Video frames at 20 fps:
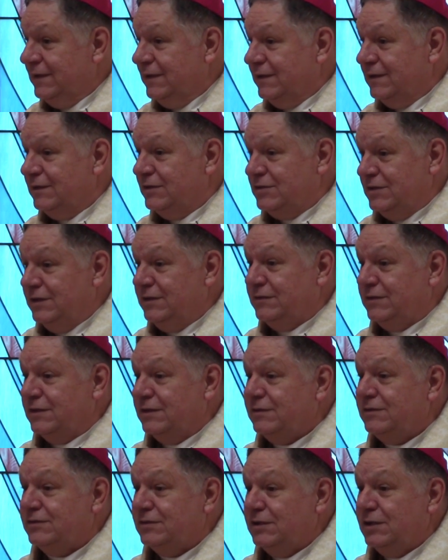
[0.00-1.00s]
the
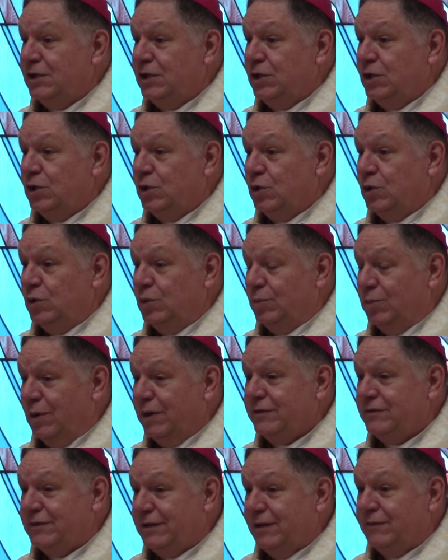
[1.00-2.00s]
Jesus who
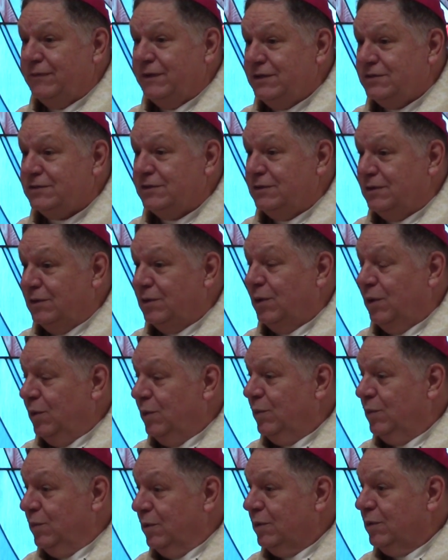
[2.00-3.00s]
brought salvation to the
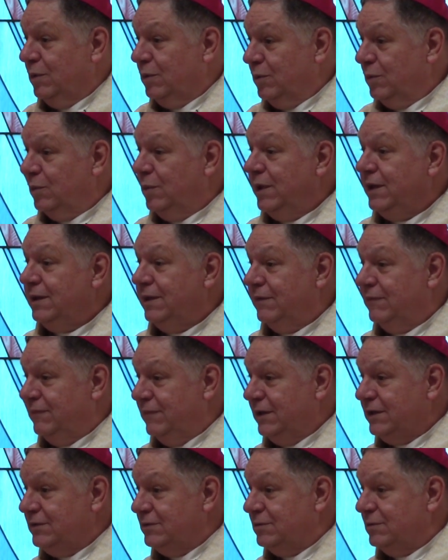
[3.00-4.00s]
whole world, who won the
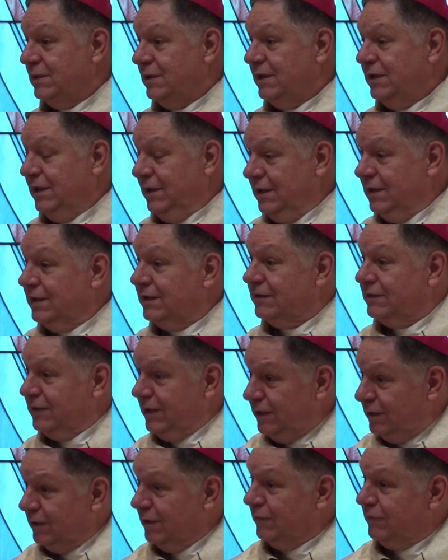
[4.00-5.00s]
victory, is
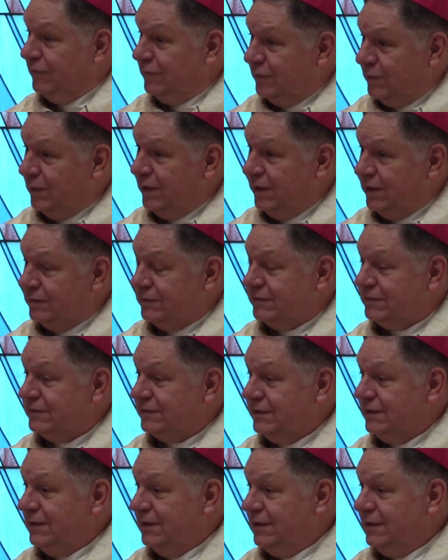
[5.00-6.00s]
here for
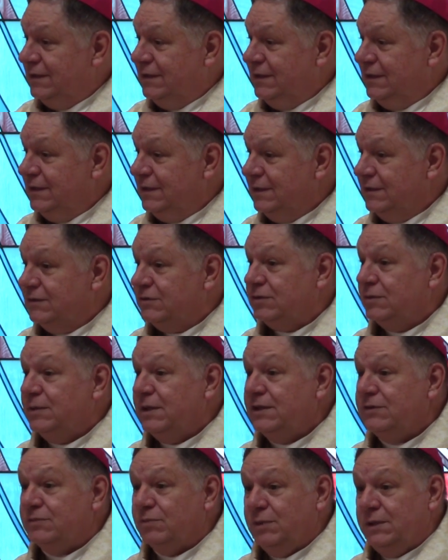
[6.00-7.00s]
us. And
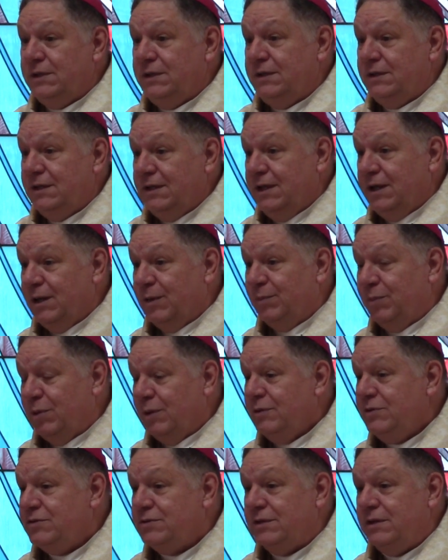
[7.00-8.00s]
so as we
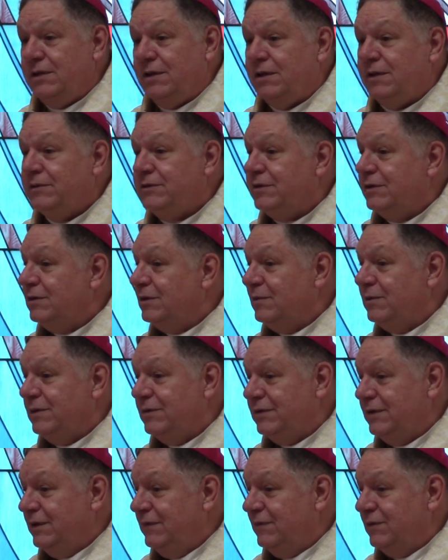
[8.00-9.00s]
approach the altar to
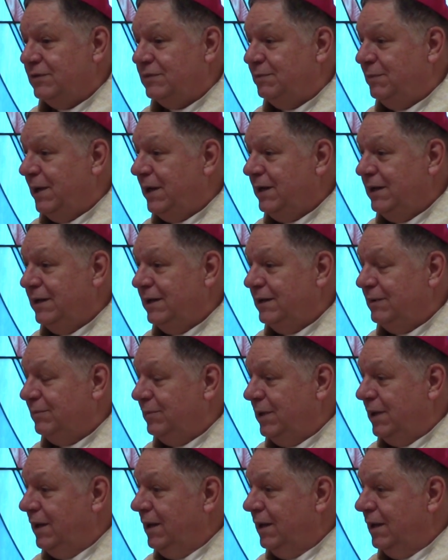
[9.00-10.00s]
receive his body
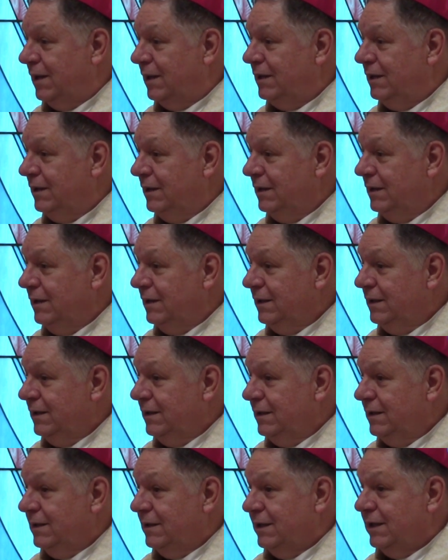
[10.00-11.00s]
and blood,
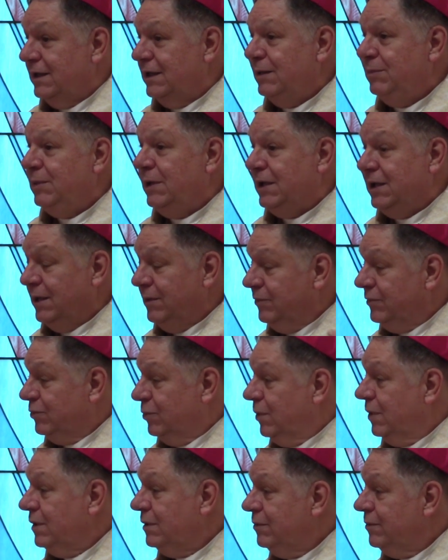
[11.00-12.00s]
he
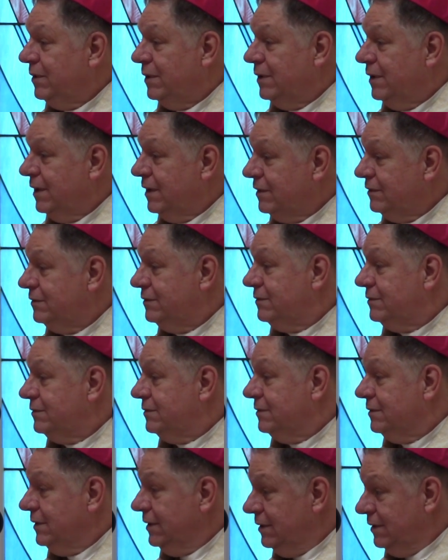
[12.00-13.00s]
becomes one with
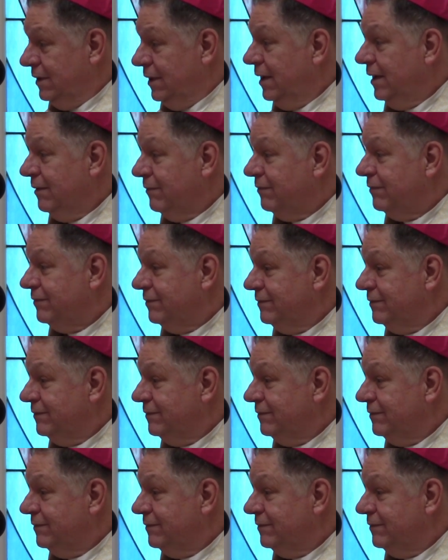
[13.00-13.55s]
us in love.